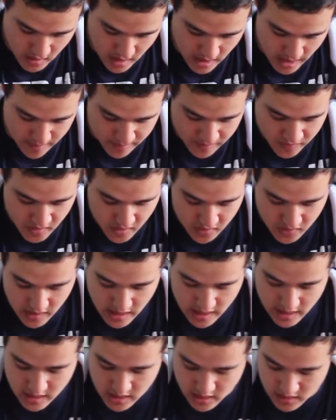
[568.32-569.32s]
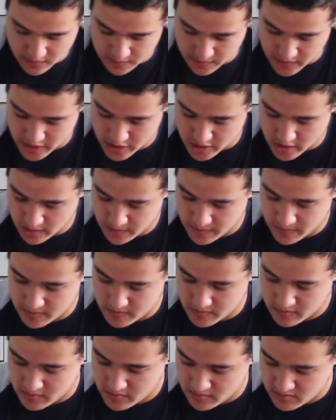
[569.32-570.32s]
Okay, so now that you got the flesh off,
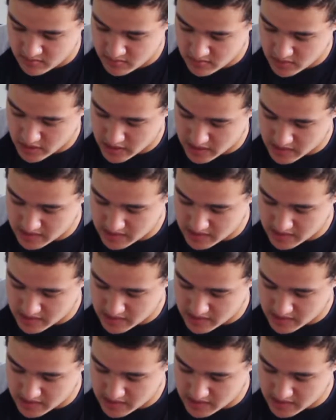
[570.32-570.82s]
you can